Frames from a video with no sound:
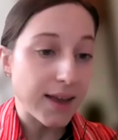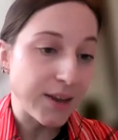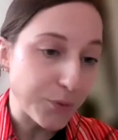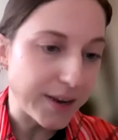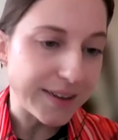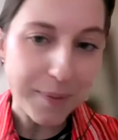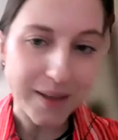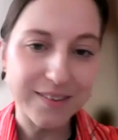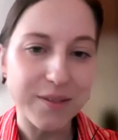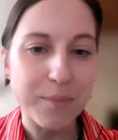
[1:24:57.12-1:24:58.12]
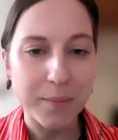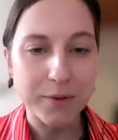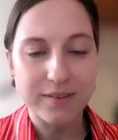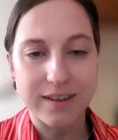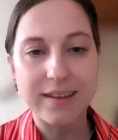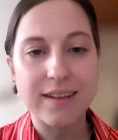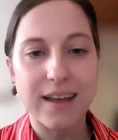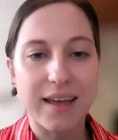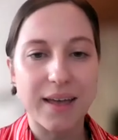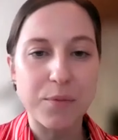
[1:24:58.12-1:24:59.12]
it really depends on the member state.
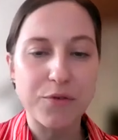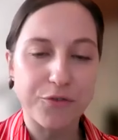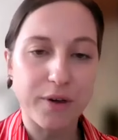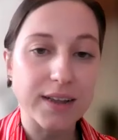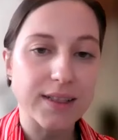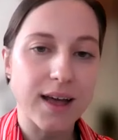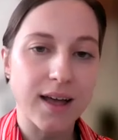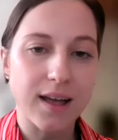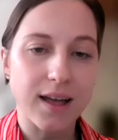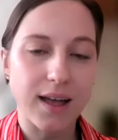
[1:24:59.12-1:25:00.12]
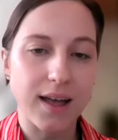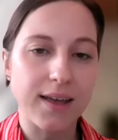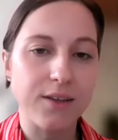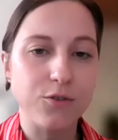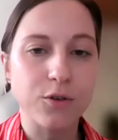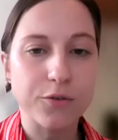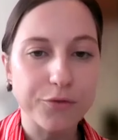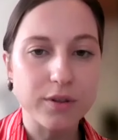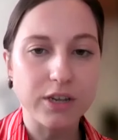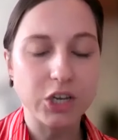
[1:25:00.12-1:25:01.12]
I'm afraid that I do
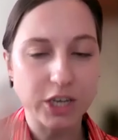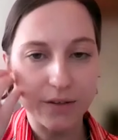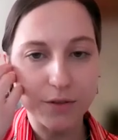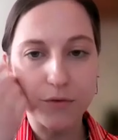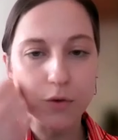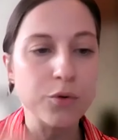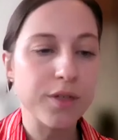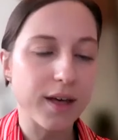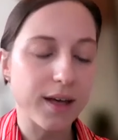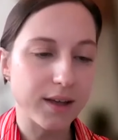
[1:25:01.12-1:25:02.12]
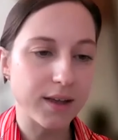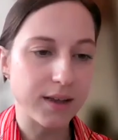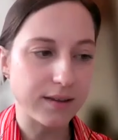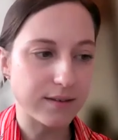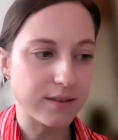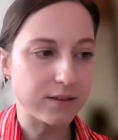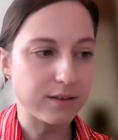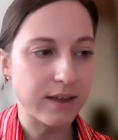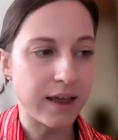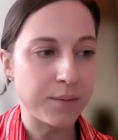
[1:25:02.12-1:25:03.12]
not fully share the view that it's the
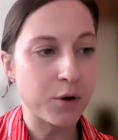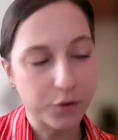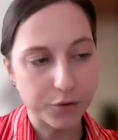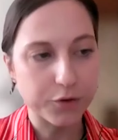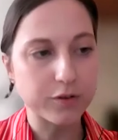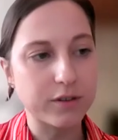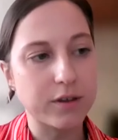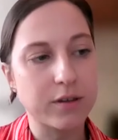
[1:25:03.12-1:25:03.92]
same. Of course,